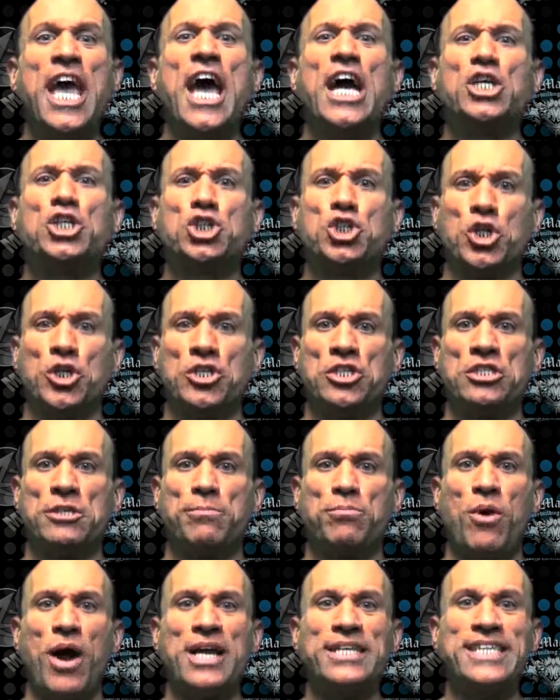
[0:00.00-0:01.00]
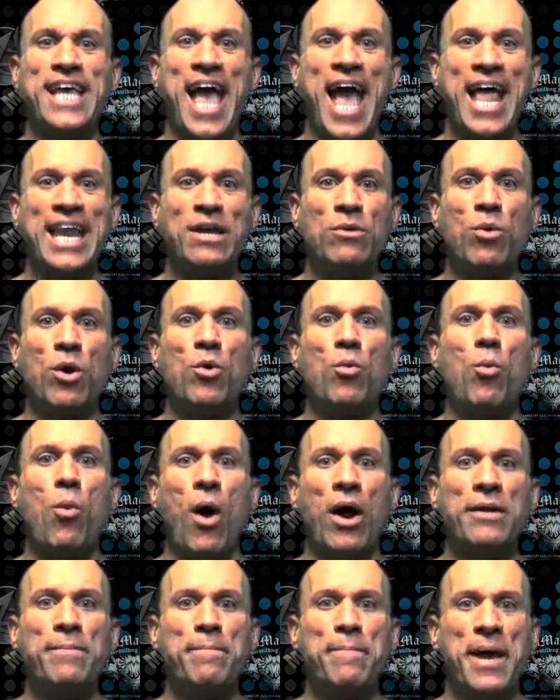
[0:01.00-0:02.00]
it shouldn't surprise anyone
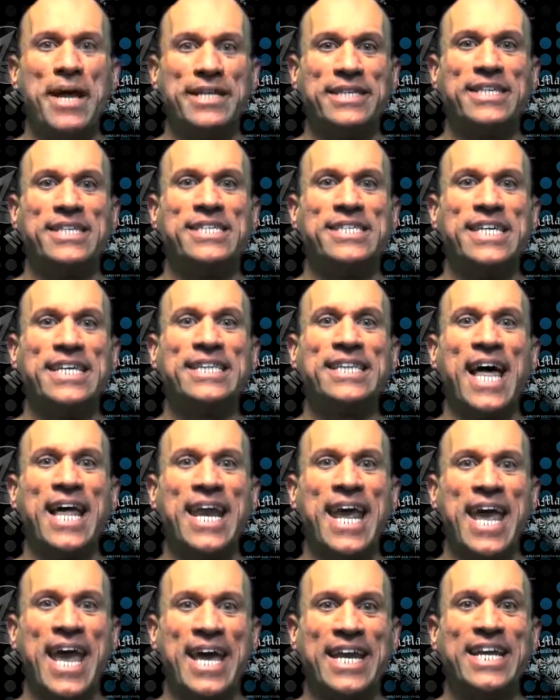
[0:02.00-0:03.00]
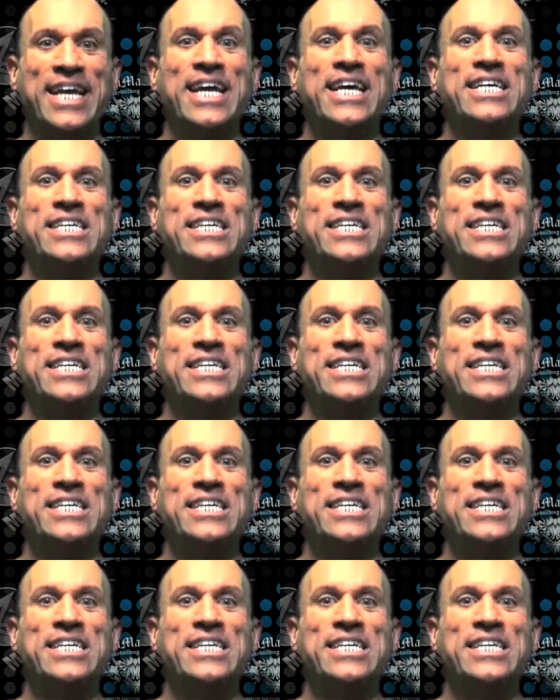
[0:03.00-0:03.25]
one bit to see Lenihan